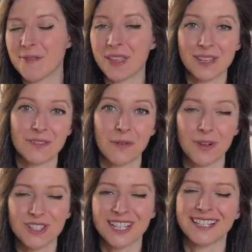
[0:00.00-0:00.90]
Thanks for
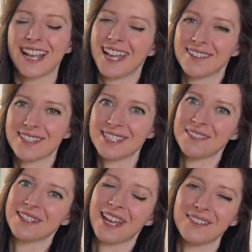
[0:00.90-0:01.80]
watching, and I'll see
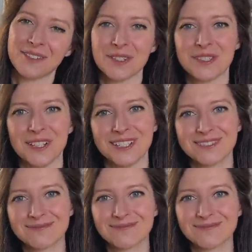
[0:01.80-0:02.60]
you again real soon.